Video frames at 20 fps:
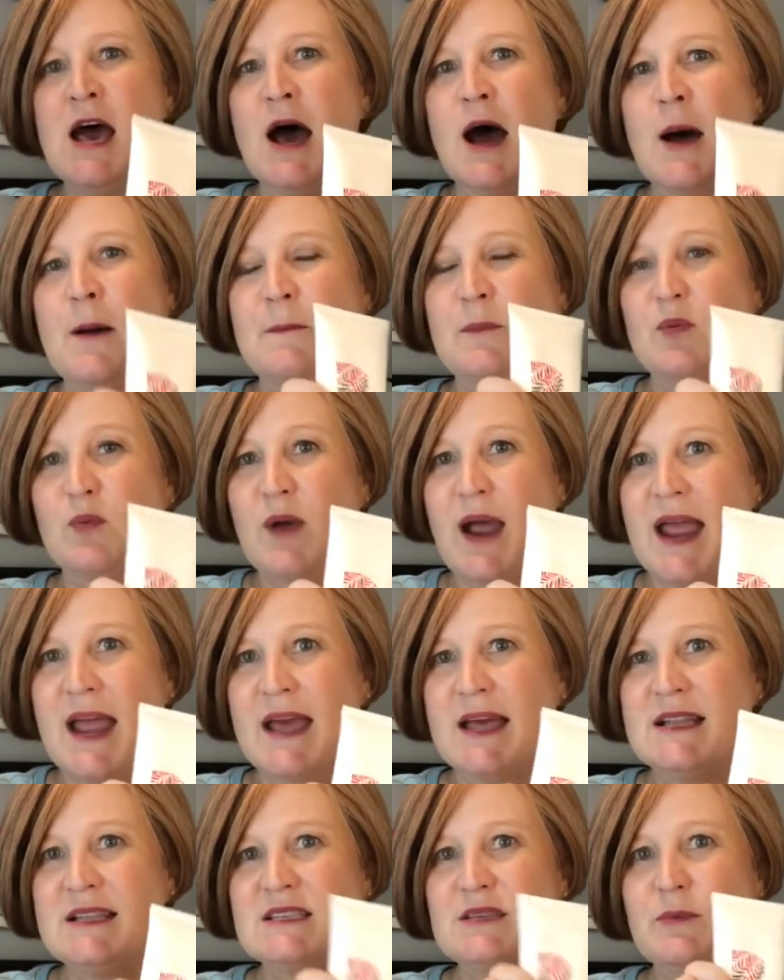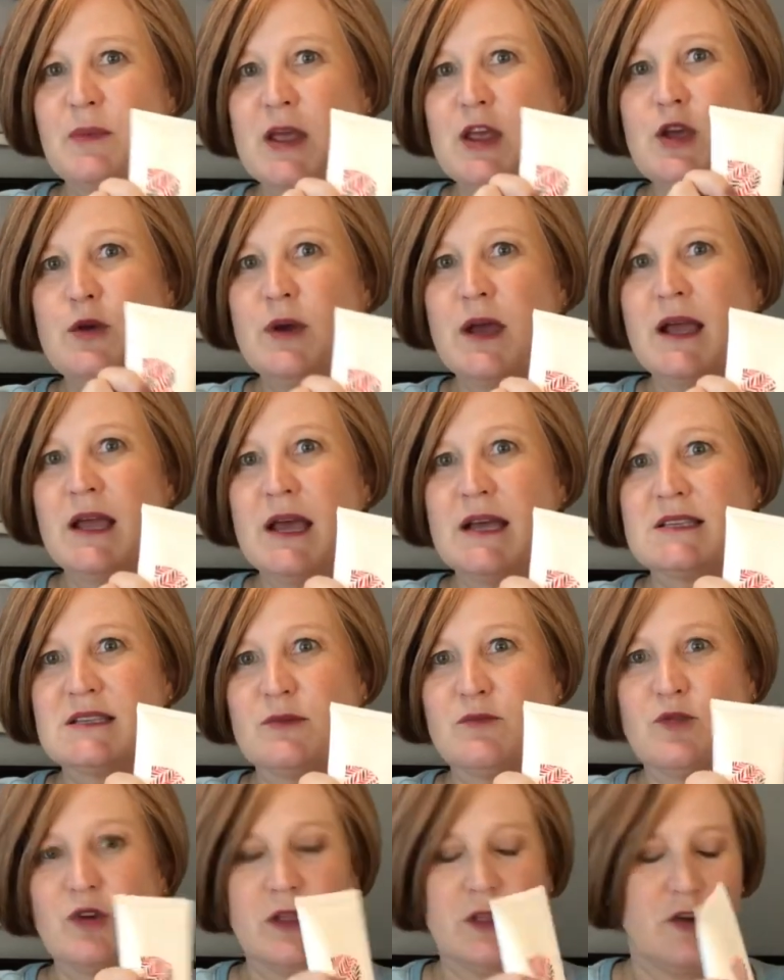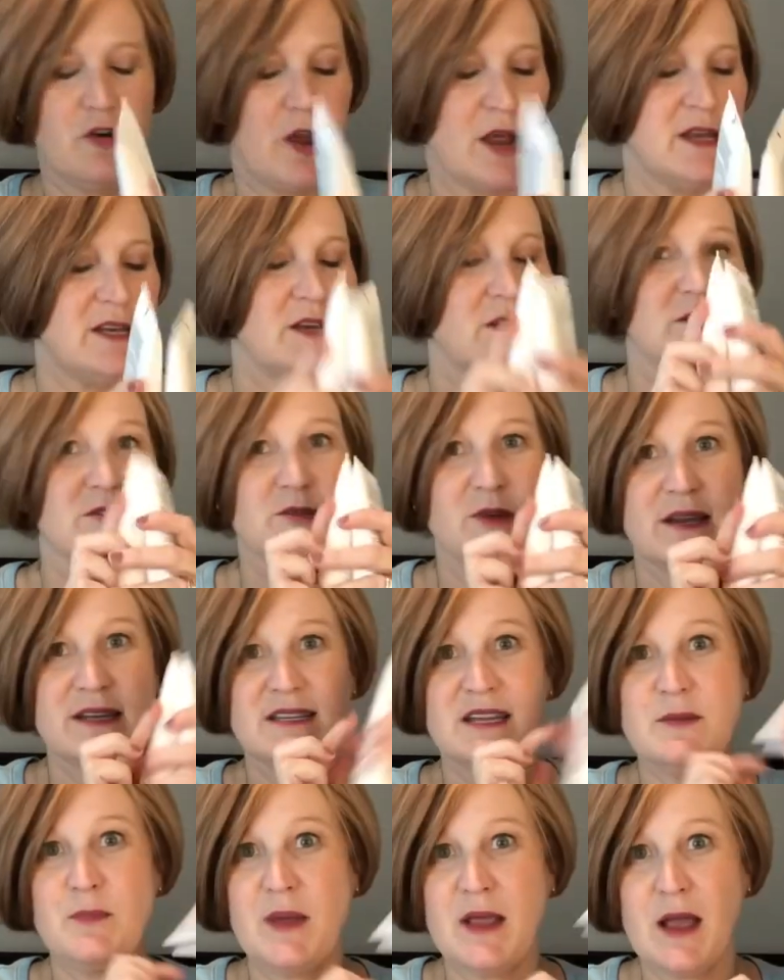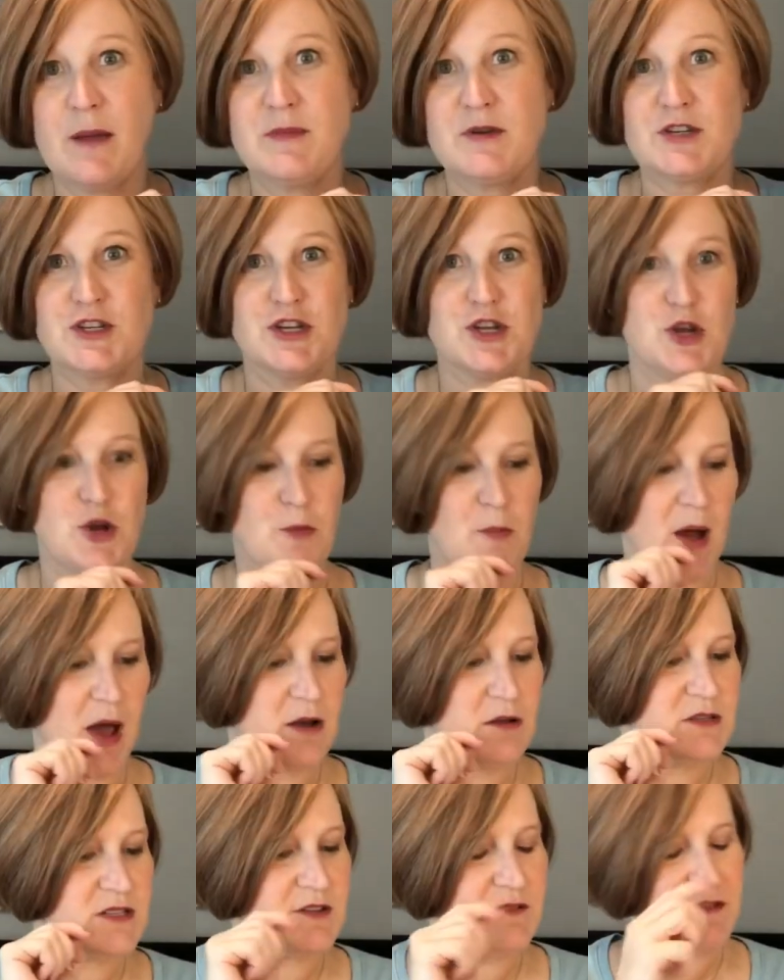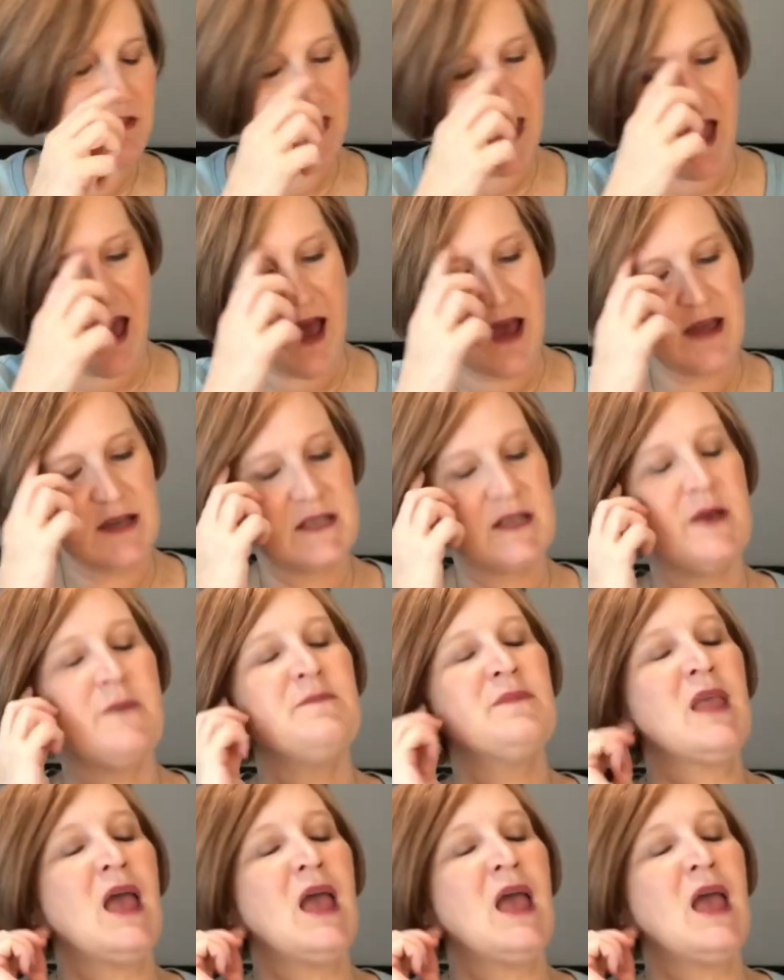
um, brands, but you can get some really great deals. So I did pick up two bottles of that.